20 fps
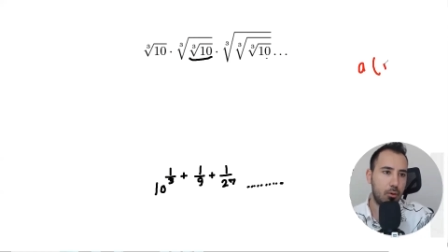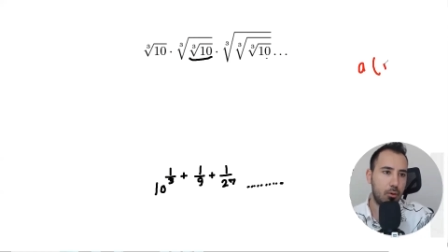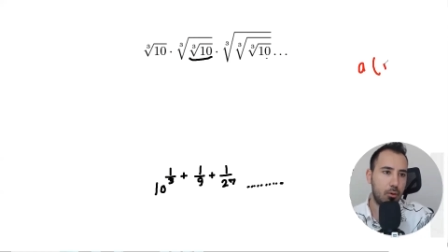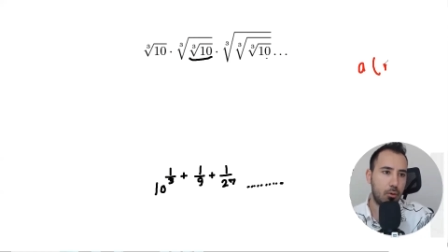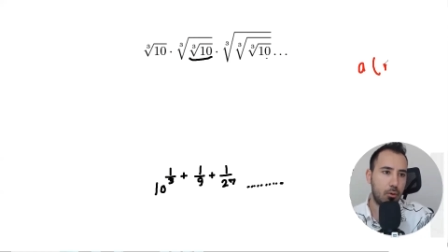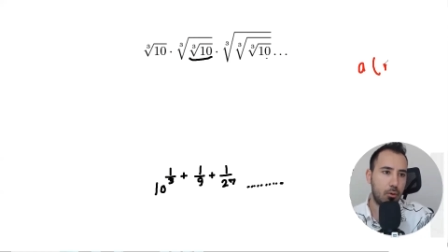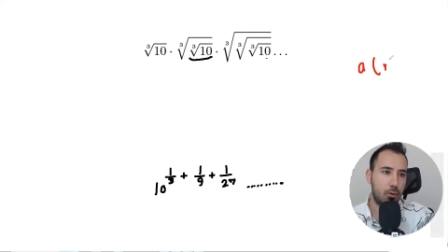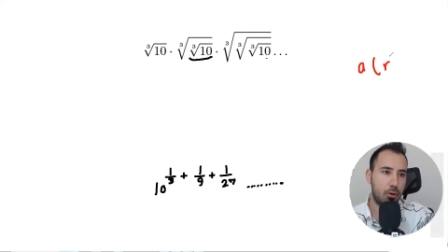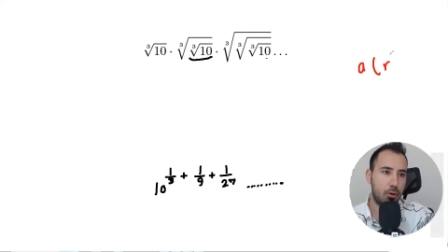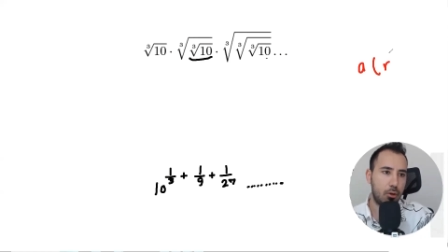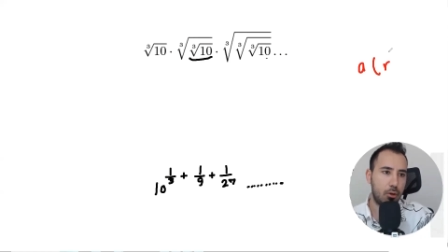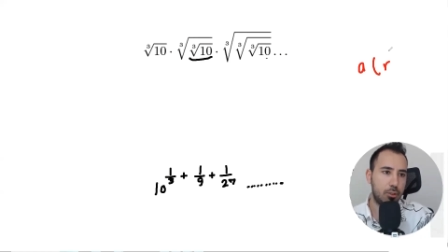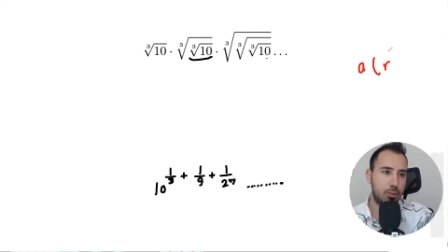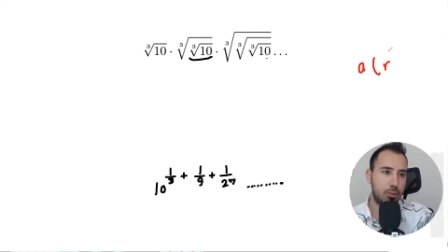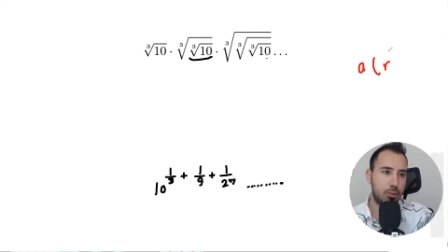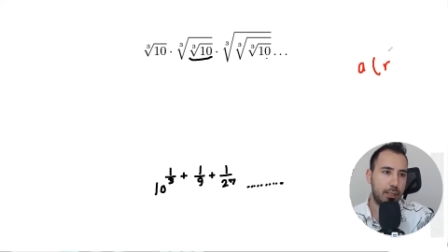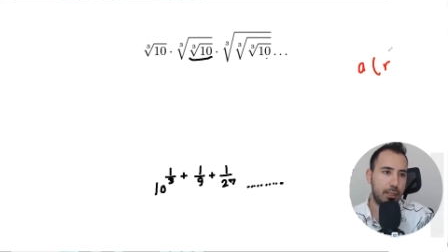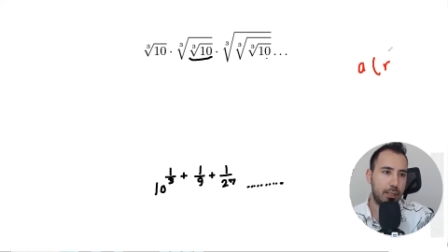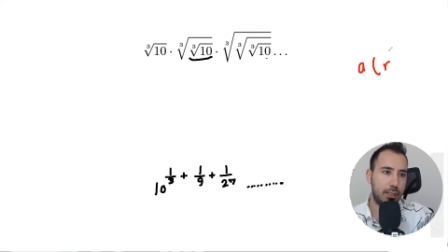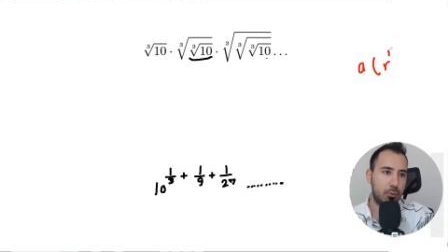R to
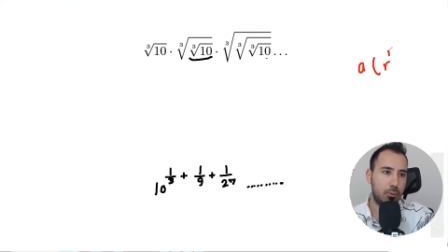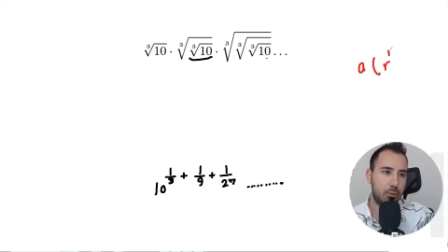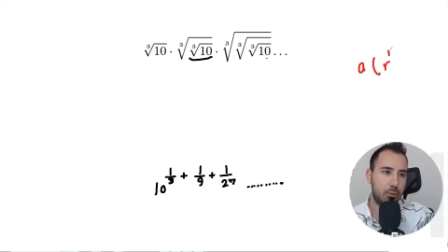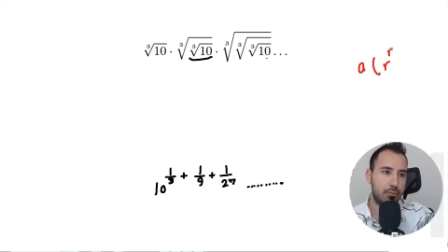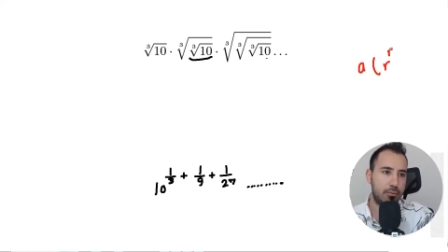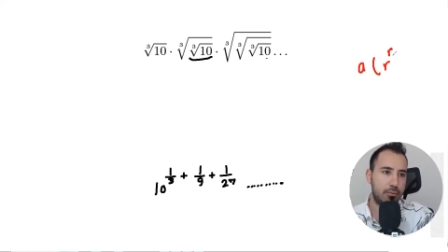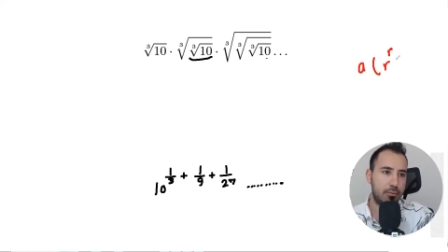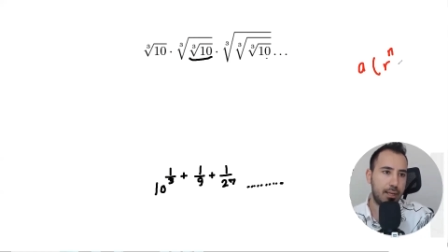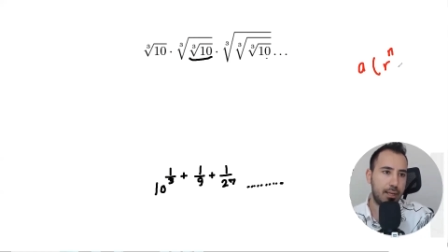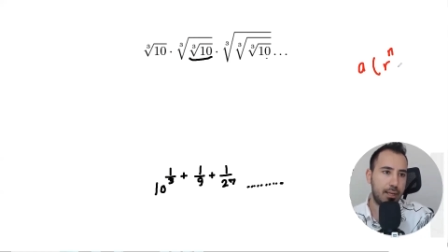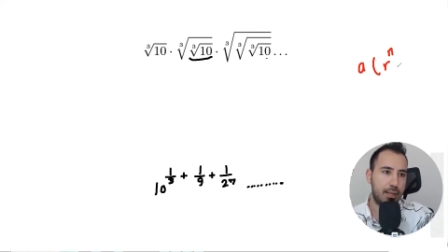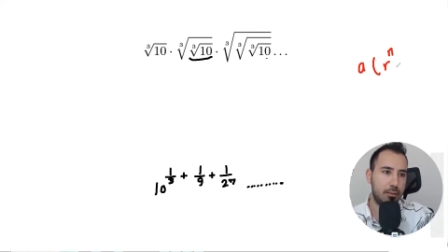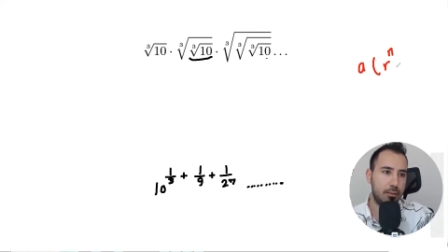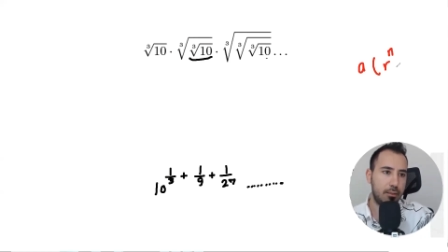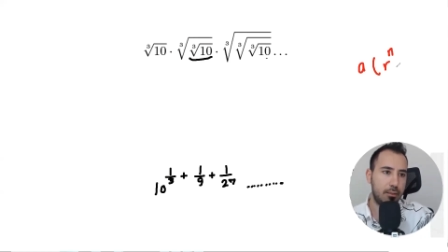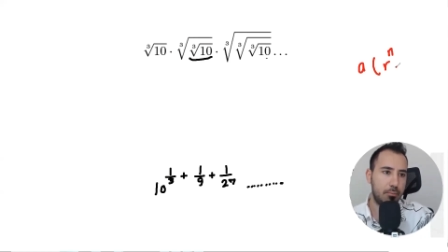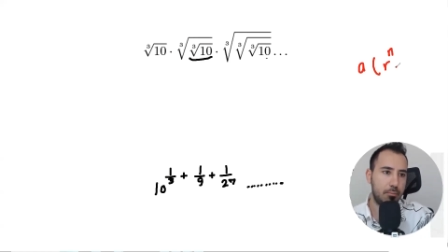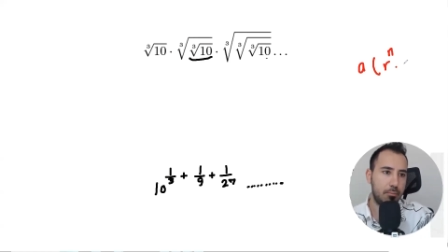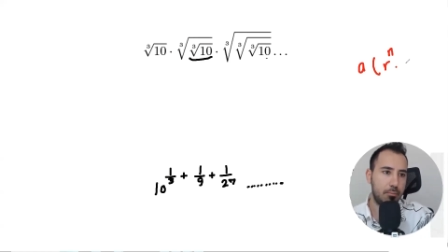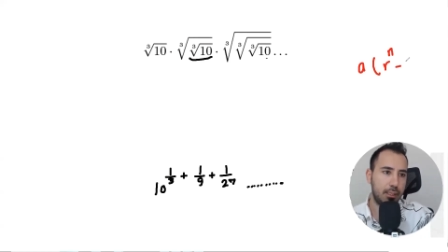power of n
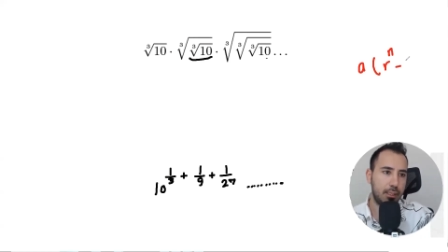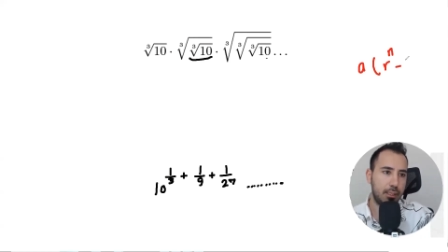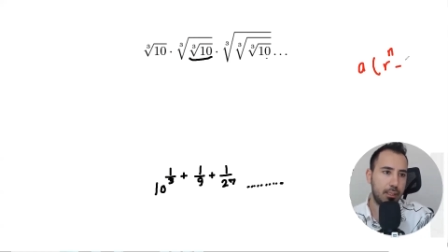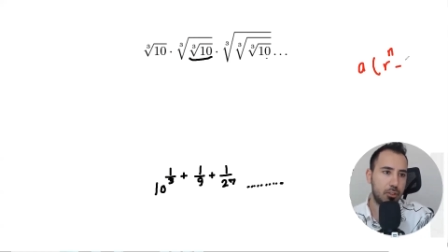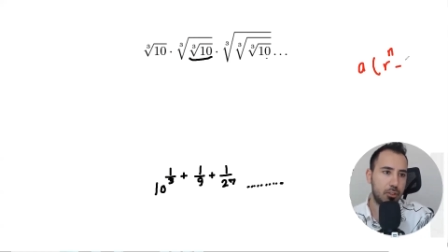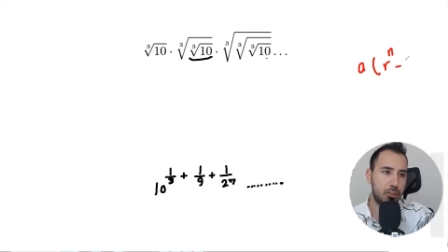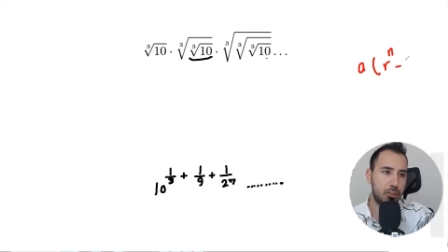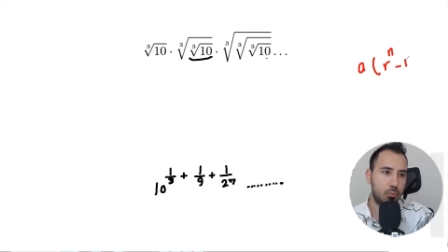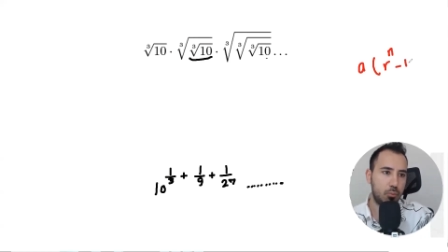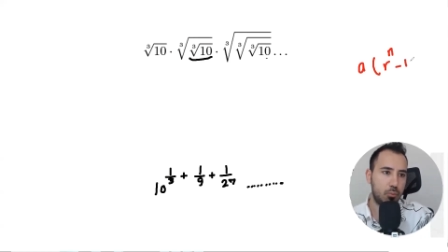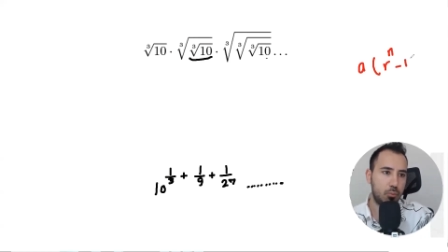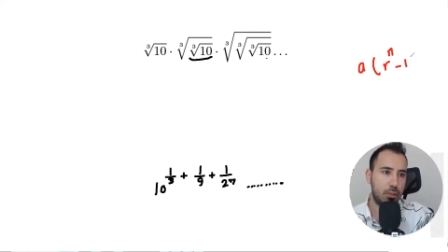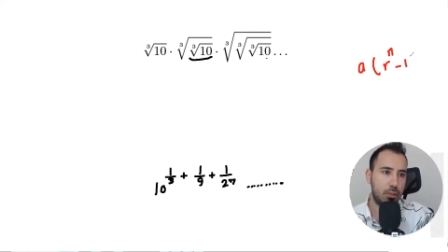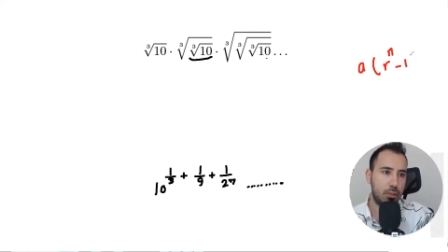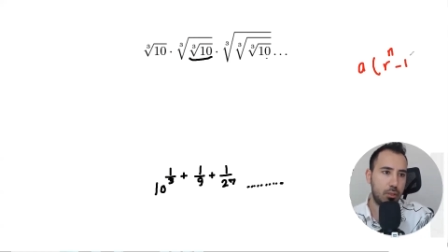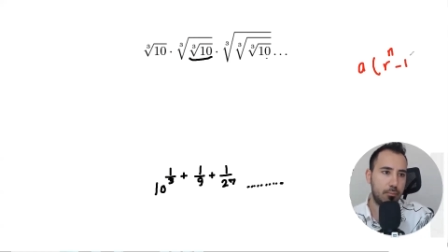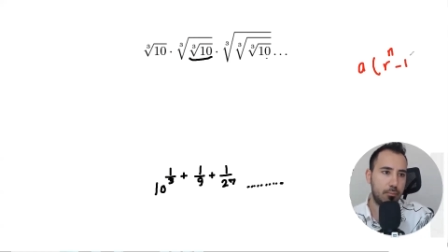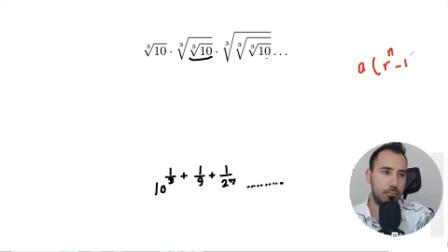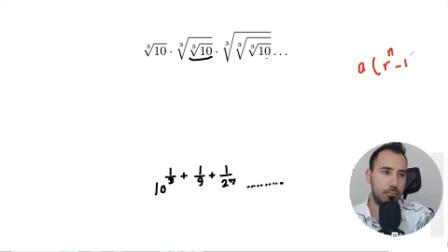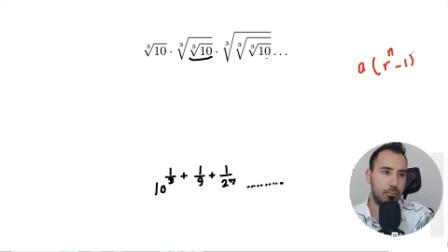minus 1